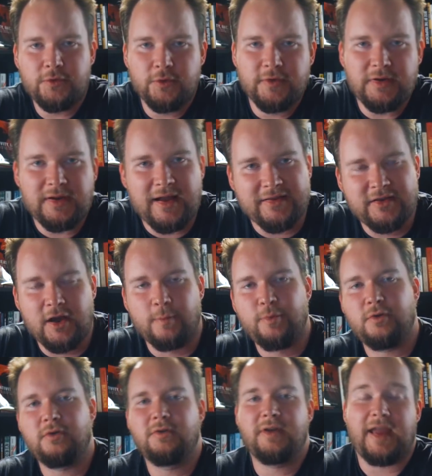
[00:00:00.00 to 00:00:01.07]
through the last
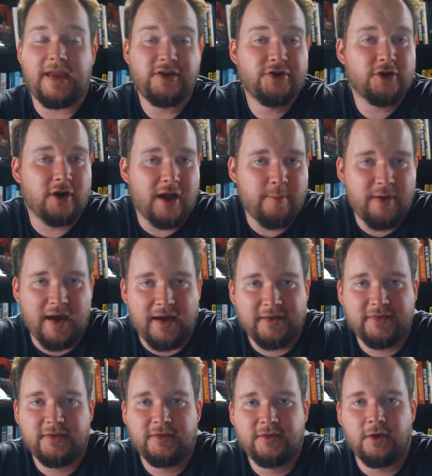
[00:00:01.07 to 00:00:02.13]
couple HDRI
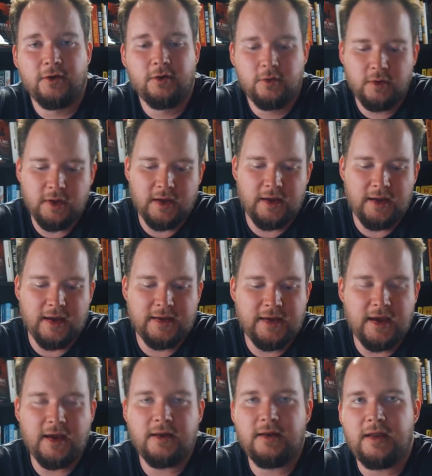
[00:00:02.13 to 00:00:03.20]
packs. So
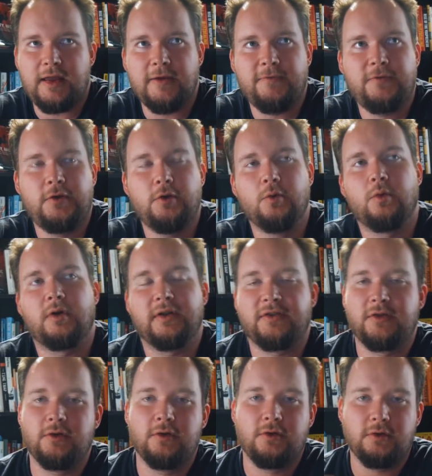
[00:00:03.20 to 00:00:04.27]
again, if you wanted
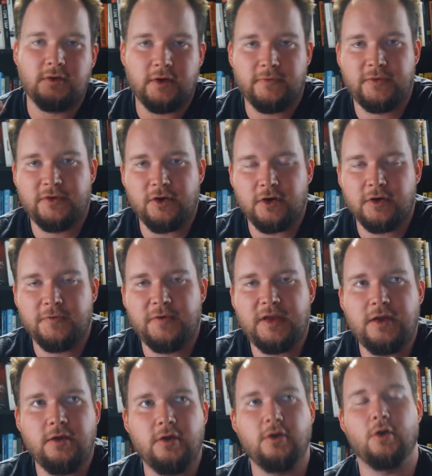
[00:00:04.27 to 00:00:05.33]
to do a lot of photography,
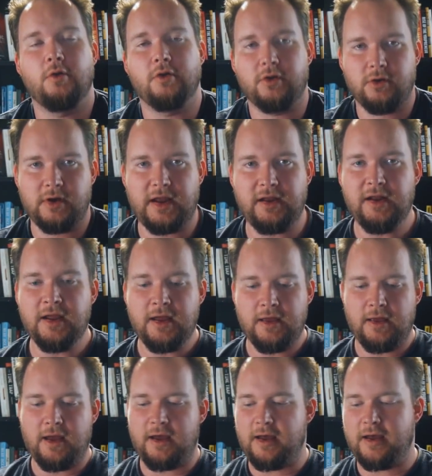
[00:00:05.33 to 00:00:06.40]
you could go and create
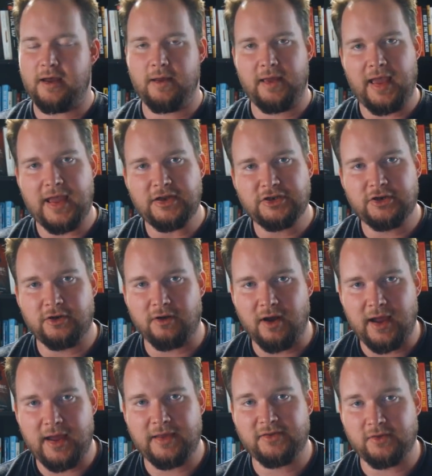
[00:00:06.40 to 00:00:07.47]

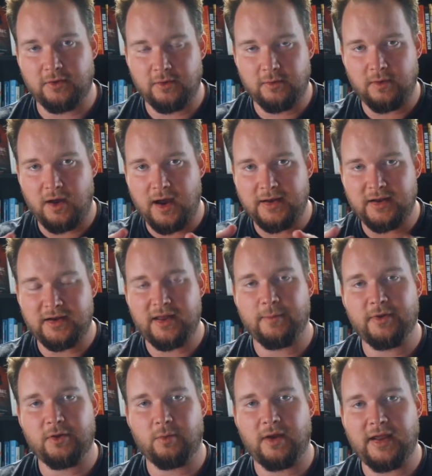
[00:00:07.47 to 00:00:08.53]
HDRI, so high
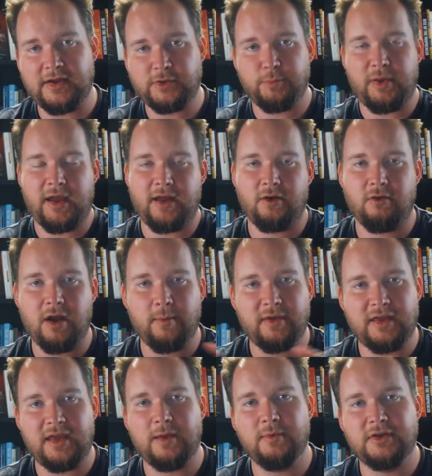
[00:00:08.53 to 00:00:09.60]
dynamic range
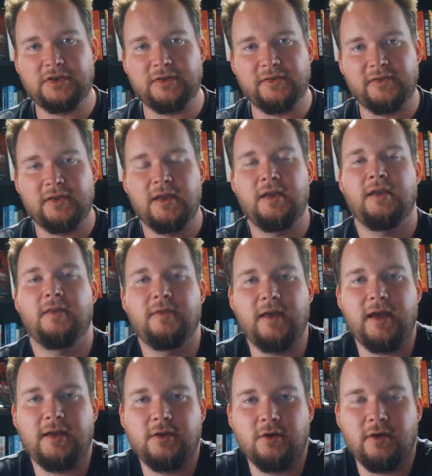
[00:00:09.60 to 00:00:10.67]
panoramic images
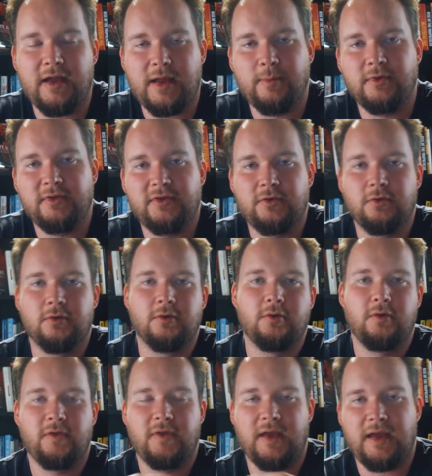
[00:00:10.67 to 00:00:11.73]
that you're able
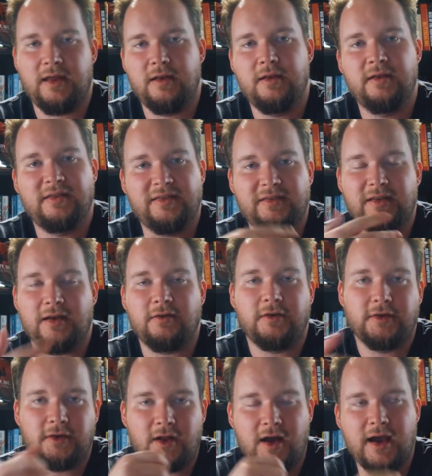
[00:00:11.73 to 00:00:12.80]
to then sell
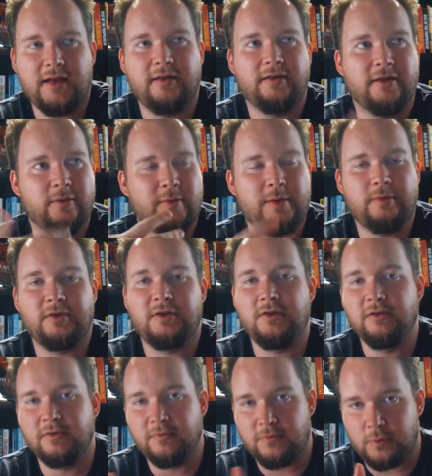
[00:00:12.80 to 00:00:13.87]
online, and other people can
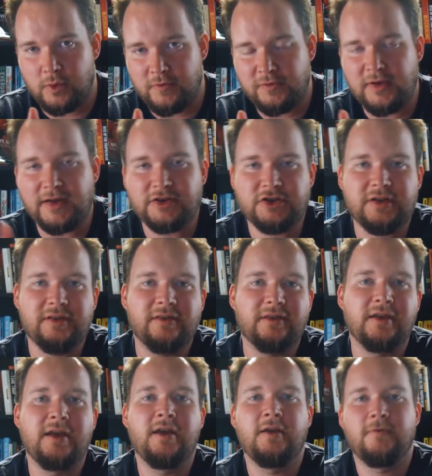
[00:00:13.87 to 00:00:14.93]
use them for reflections,
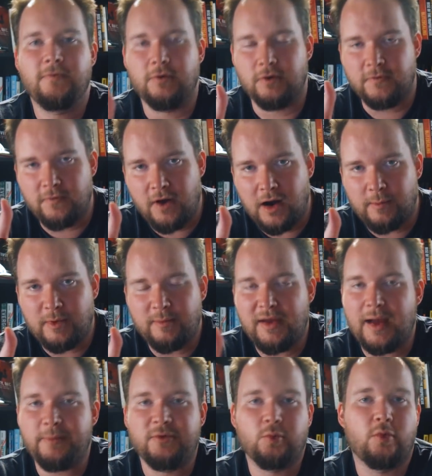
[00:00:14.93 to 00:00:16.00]
for environment
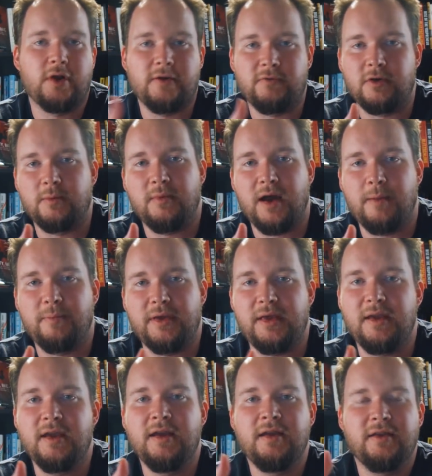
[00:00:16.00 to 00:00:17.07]
maps, whatever it might
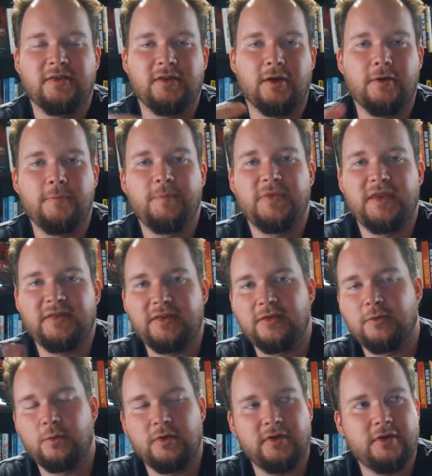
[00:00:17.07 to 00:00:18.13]
be. So this is
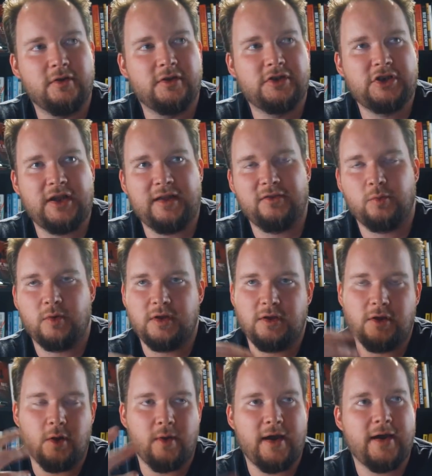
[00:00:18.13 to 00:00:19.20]
a really good chance where you can
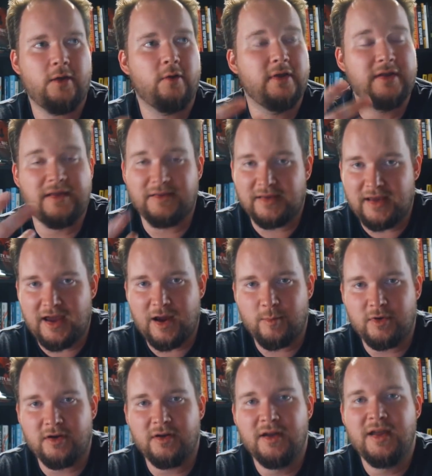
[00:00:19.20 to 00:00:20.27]
go out, all you need is a
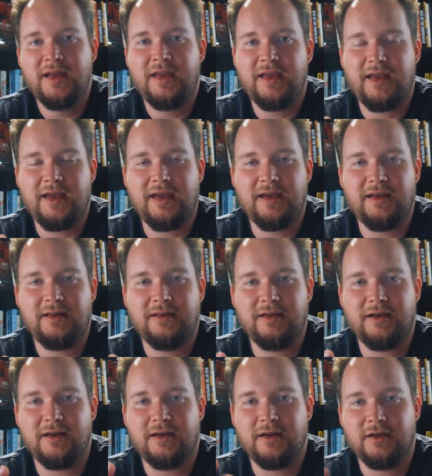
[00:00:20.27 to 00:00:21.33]
camera and
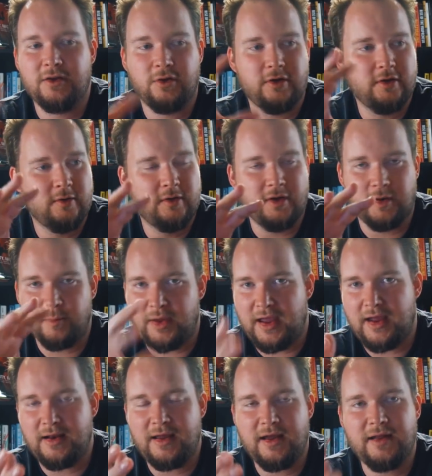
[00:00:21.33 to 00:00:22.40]
a good kind of
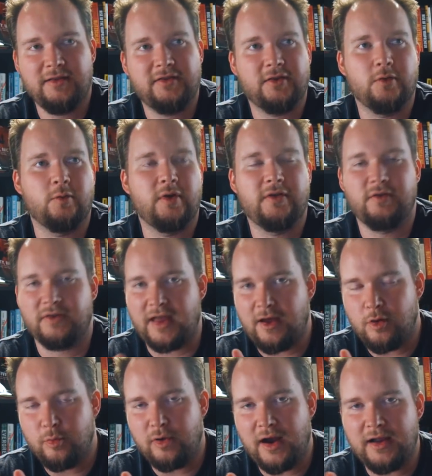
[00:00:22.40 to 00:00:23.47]
pan head, so whether an
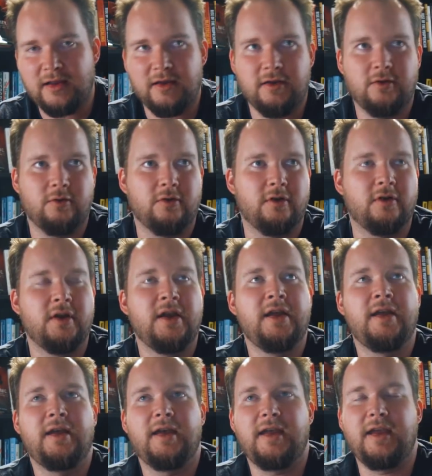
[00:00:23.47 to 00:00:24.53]
L bracket or
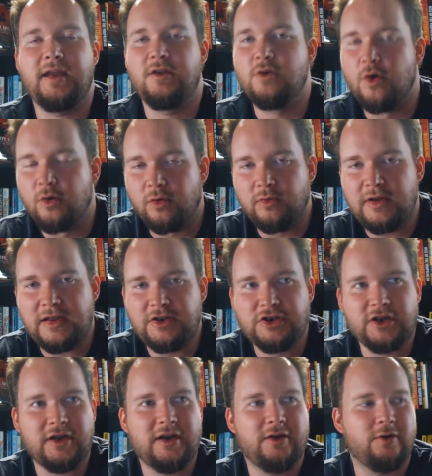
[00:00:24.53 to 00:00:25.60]
a Nodal
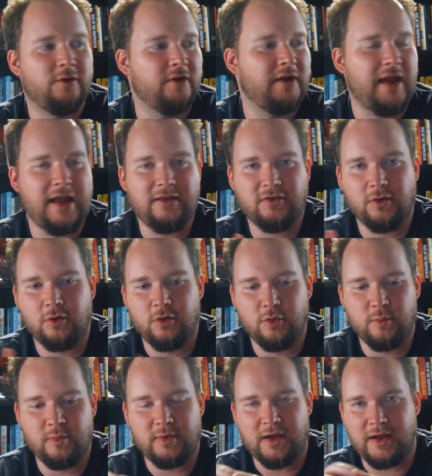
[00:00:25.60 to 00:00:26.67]
Ninja or an
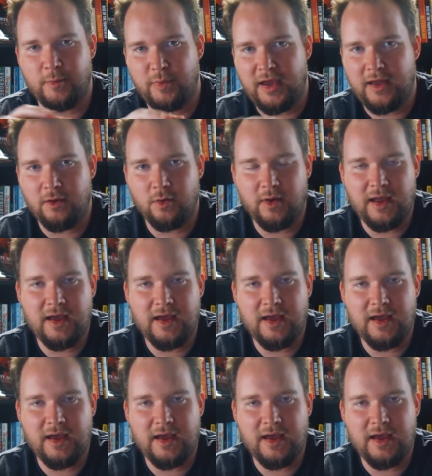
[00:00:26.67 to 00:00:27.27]
Atom pano